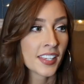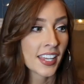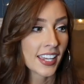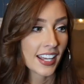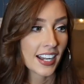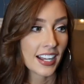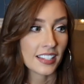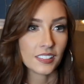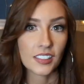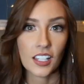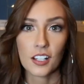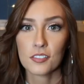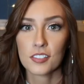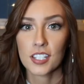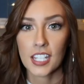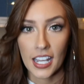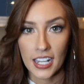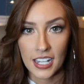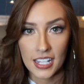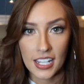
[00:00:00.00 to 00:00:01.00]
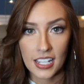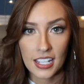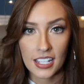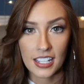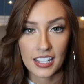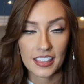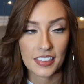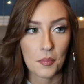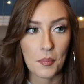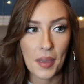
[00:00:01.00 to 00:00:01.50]
And I love getting it
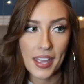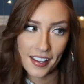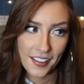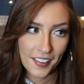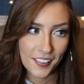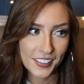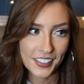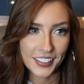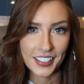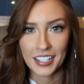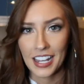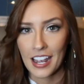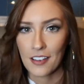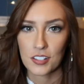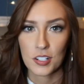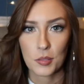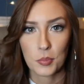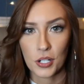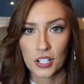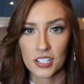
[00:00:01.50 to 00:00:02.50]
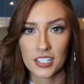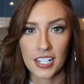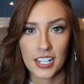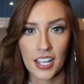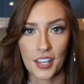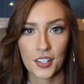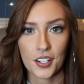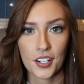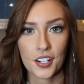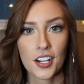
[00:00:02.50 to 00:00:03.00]
in the mail and like having to put it
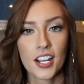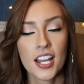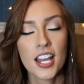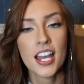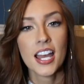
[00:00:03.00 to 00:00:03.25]
together.